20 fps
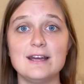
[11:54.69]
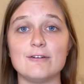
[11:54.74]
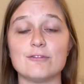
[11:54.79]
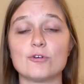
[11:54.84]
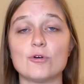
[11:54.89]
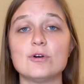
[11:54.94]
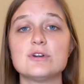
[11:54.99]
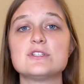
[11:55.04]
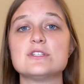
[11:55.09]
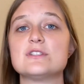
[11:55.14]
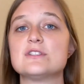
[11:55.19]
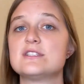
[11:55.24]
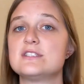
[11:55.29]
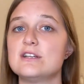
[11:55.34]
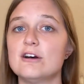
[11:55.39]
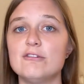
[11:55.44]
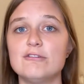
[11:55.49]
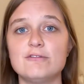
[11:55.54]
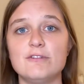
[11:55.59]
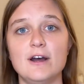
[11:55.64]
Of course, it's
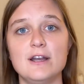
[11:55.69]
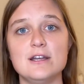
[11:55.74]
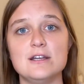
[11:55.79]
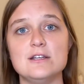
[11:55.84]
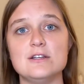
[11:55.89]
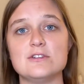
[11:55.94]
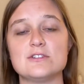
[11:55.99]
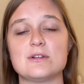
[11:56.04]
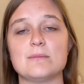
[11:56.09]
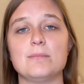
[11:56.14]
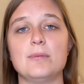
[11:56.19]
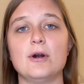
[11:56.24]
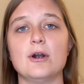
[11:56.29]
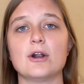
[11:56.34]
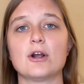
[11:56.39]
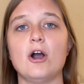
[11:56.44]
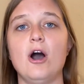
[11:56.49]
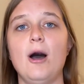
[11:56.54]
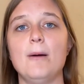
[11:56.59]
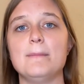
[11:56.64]
still fun to do some
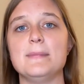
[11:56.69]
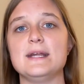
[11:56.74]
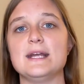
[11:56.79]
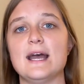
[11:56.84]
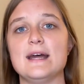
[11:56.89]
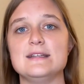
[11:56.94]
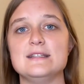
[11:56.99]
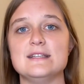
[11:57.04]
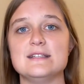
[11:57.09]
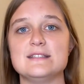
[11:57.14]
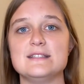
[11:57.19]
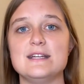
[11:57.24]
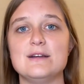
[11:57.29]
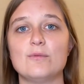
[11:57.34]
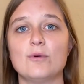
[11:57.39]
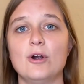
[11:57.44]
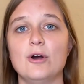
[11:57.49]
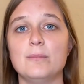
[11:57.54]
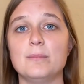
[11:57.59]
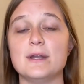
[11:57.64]
park hopping at Disney
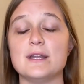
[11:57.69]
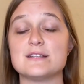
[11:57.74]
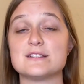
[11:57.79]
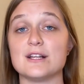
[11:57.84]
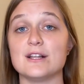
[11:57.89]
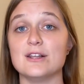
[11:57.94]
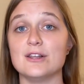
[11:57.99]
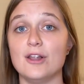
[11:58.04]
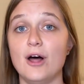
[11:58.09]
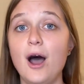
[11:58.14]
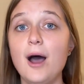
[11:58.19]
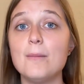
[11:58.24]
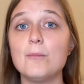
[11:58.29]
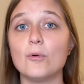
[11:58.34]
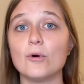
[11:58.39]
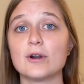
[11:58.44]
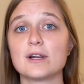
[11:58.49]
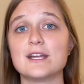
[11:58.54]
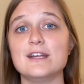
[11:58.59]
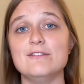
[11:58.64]
World, but it's a lot
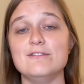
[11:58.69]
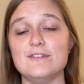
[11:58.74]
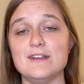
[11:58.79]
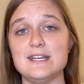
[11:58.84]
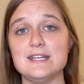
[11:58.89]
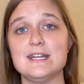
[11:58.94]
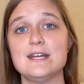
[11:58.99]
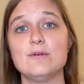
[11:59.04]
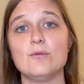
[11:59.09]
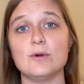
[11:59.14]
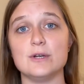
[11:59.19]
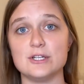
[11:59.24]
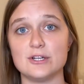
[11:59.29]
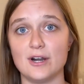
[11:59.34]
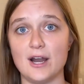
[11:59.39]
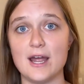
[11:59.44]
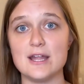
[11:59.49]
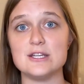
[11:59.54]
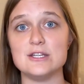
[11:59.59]
more convenient when you're at